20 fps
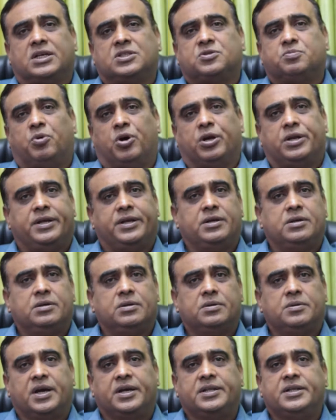smiling,
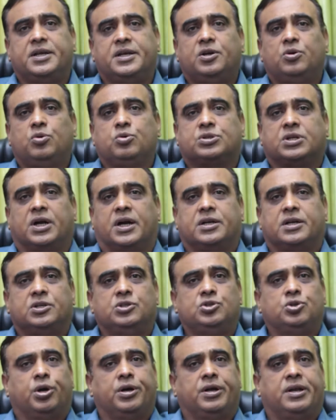and they need to start
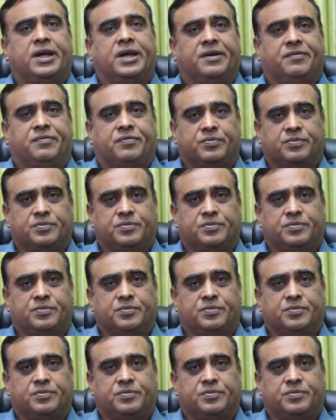enjoying life.